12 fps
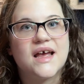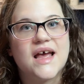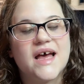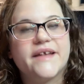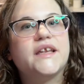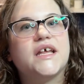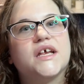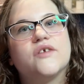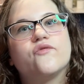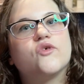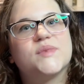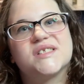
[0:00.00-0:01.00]
and need
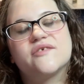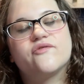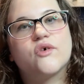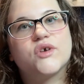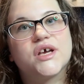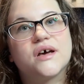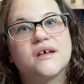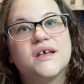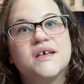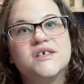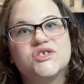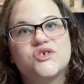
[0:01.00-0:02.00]
for misophonia
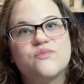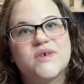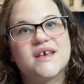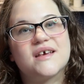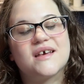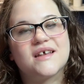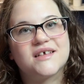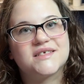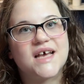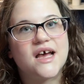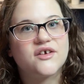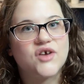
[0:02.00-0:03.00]
to be in a
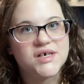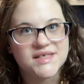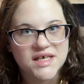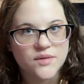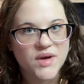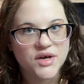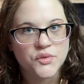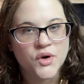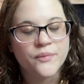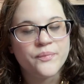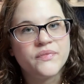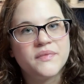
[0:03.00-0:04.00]
diagnostic
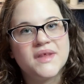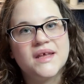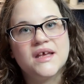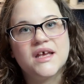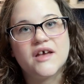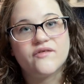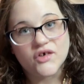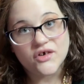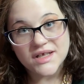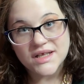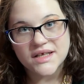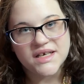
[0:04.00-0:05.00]
manual. If you're a
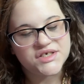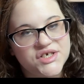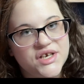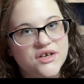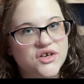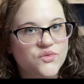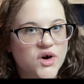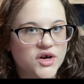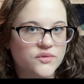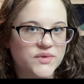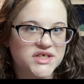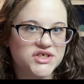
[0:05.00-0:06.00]
clinician and you want
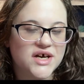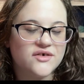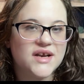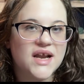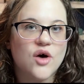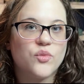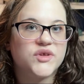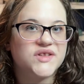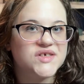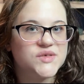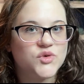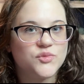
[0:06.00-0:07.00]
to reach out and help with
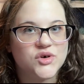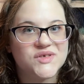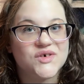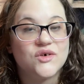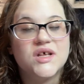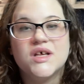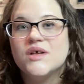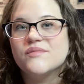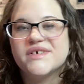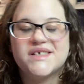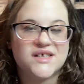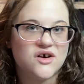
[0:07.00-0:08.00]
this proposal,
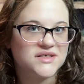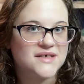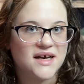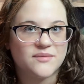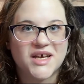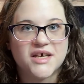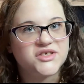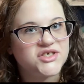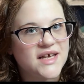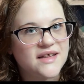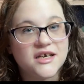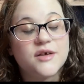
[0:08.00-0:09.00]
please contact me at
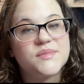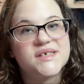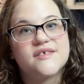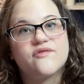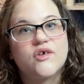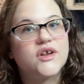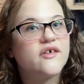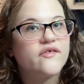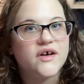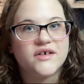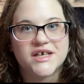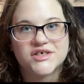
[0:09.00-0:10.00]

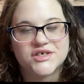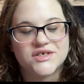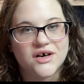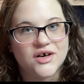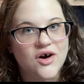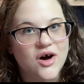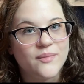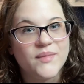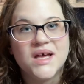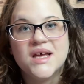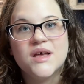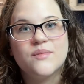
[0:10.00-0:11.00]
shaylynn@misophoniafoundation.com,
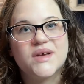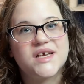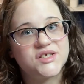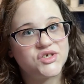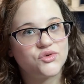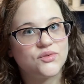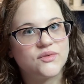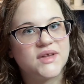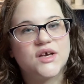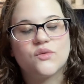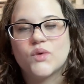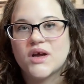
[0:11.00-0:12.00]
because
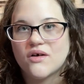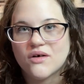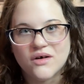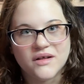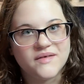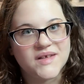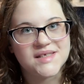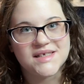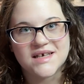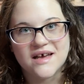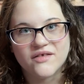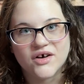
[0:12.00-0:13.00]
truly we are all in this
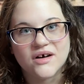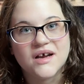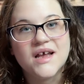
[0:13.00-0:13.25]
together